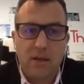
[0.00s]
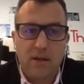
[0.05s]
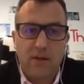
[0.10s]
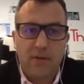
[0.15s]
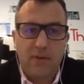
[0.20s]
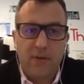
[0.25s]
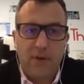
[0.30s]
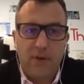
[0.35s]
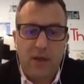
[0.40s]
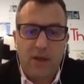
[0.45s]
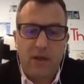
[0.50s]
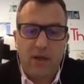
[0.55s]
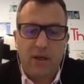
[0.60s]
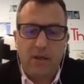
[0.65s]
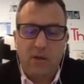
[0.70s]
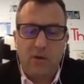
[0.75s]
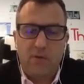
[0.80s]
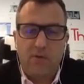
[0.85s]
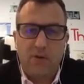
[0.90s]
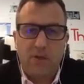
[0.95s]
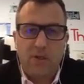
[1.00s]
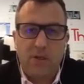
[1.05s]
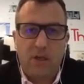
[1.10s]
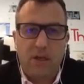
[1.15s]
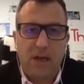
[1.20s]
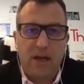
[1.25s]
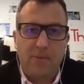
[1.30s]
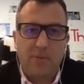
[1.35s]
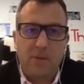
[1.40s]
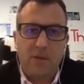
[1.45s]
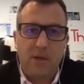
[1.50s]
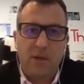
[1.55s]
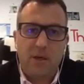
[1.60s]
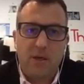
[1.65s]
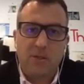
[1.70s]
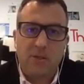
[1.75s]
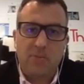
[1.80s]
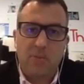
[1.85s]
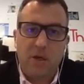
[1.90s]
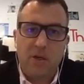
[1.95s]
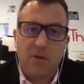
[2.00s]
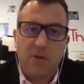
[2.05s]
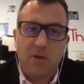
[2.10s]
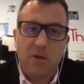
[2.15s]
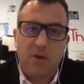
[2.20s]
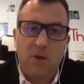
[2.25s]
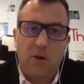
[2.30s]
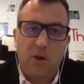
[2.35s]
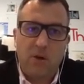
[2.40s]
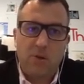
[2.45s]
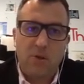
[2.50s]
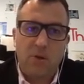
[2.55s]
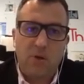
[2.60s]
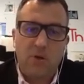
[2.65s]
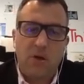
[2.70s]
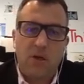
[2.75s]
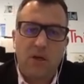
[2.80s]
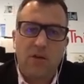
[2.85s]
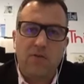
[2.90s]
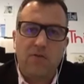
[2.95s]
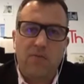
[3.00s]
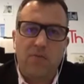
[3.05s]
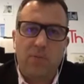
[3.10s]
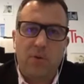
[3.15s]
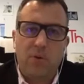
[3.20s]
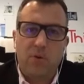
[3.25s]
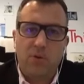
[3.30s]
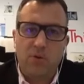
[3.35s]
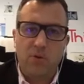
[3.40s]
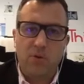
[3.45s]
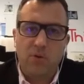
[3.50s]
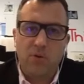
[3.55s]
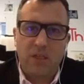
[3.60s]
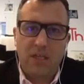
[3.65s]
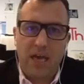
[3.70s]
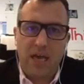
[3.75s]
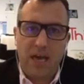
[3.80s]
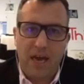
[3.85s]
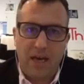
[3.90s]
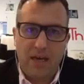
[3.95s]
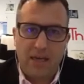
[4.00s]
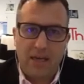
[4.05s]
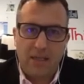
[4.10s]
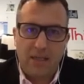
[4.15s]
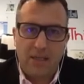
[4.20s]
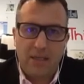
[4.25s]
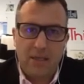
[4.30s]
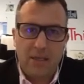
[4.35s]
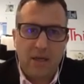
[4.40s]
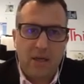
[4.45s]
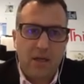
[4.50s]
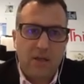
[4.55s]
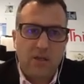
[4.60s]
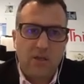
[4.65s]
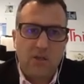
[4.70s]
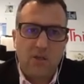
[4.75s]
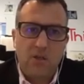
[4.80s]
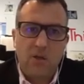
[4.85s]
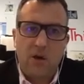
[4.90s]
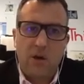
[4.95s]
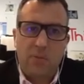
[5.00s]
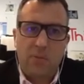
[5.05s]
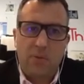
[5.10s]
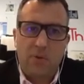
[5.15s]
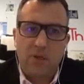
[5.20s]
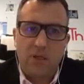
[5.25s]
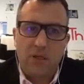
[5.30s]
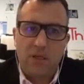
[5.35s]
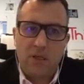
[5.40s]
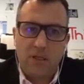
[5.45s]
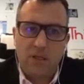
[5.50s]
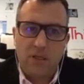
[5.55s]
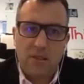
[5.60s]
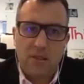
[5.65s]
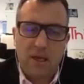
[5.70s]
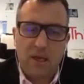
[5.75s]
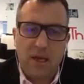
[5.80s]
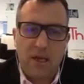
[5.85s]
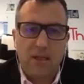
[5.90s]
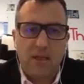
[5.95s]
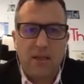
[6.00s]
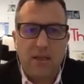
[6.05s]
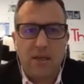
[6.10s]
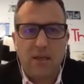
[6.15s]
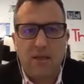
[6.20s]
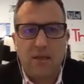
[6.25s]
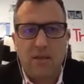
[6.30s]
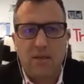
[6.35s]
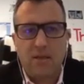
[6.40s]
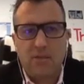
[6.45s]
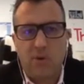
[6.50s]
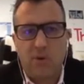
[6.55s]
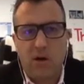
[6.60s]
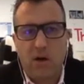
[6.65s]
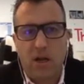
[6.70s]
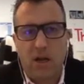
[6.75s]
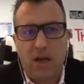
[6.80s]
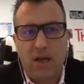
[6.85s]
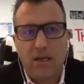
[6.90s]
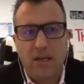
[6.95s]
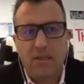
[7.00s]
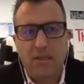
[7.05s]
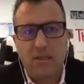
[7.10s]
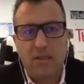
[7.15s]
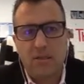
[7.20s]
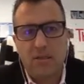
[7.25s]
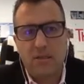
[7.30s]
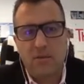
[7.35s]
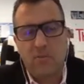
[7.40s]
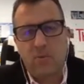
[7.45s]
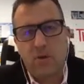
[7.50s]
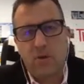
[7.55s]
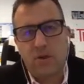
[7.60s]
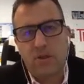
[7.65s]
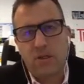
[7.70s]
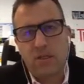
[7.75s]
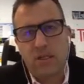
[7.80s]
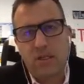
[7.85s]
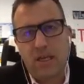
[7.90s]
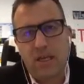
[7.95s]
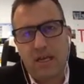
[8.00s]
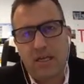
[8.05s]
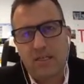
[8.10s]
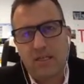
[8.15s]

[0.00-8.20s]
in the official apps does, but you can also give Bluetooth tags to your employees, and then the smart lighting system will detect